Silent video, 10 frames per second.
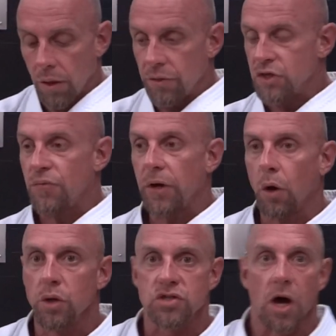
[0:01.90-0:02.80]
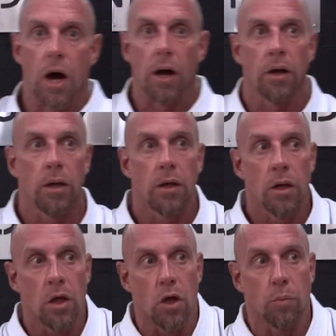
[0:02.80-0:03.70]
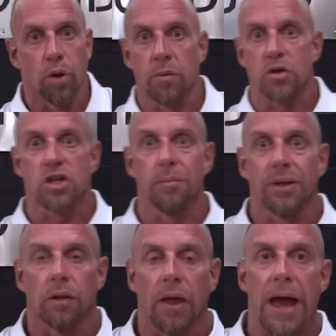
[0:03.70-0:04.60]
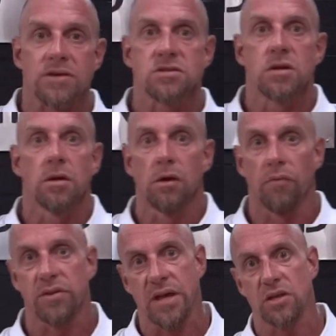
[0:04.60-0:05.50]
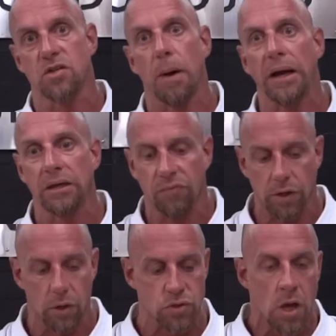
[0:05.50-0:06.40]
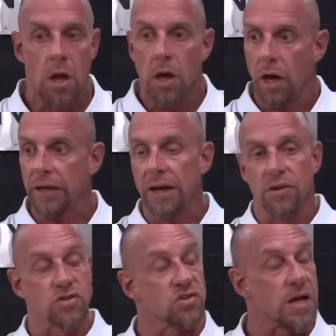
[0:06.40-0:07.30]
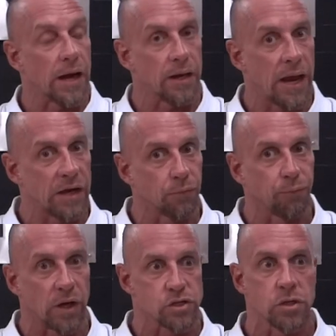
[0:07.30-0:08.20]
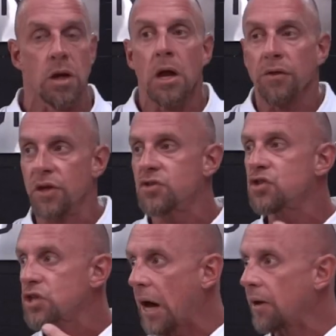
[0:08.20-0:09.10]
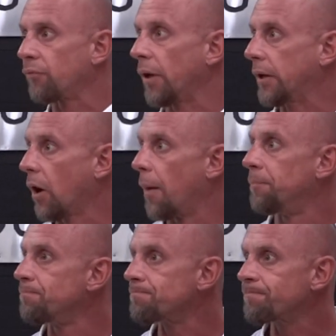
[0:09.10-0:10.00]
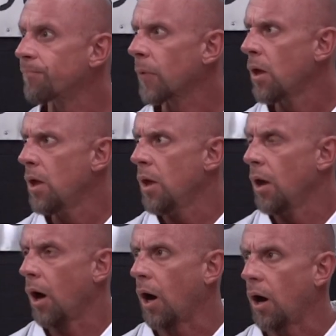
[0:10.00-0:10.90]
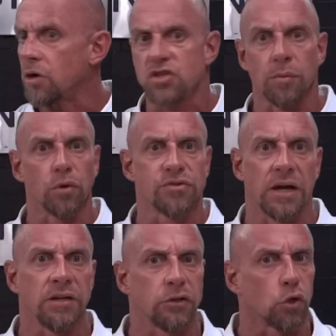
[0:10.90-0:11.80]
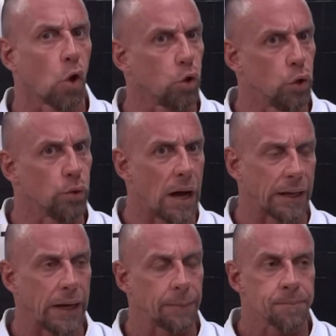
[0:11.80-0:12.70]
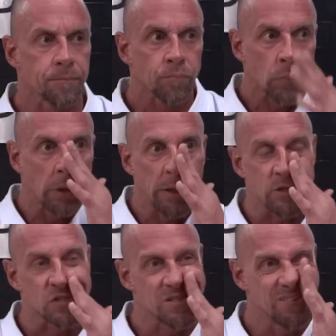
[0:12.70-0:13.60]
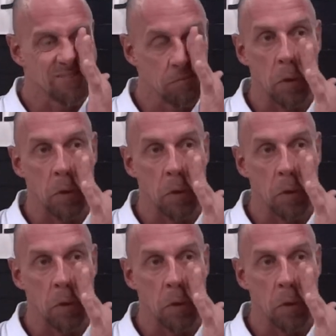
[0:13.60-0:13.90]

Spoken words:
This video is pretty much going to be the last of the Taste Sabaki videos. Again, this is not a hand deflection. This is kind of like a similar technique to Kokyu Nage. It's